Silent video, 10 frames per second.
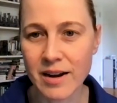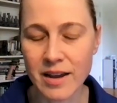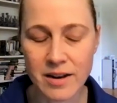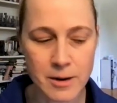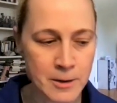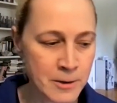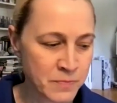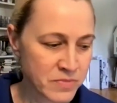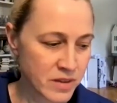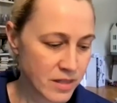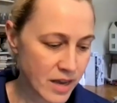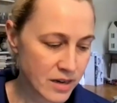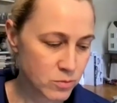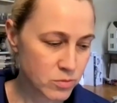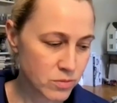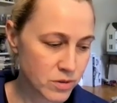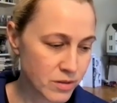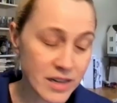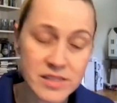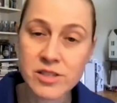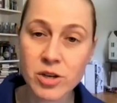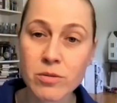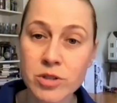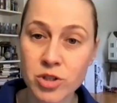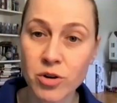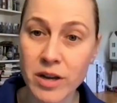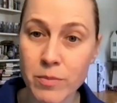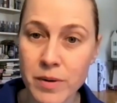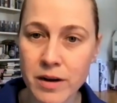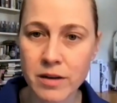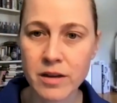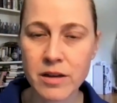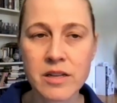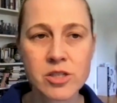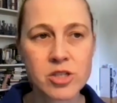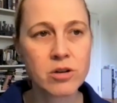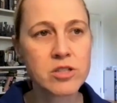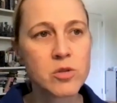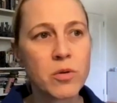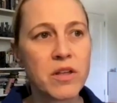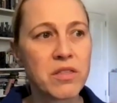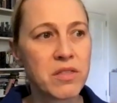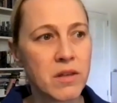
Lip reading: And that, you know, that's its own journey. But it starts with,